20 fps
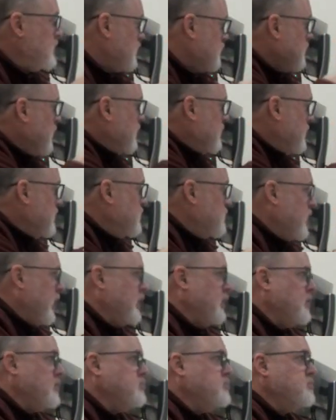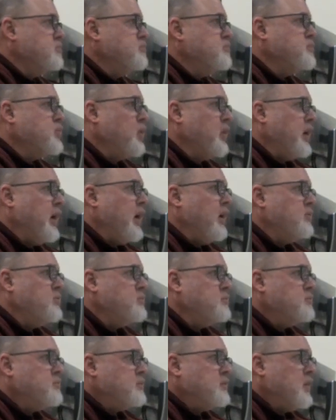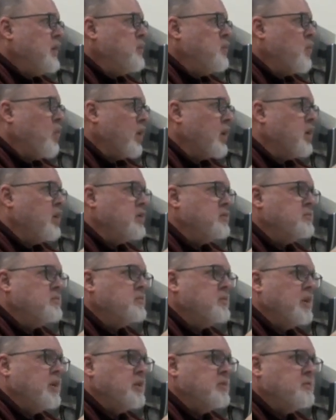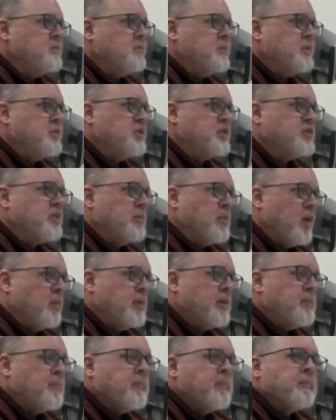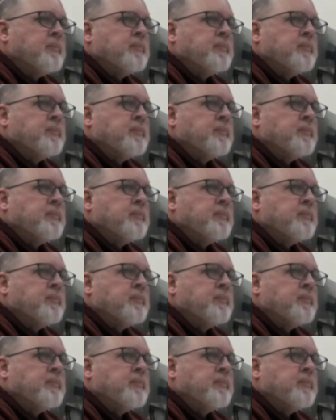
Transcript: this is what I'm going to try to point out and work on in just a moment.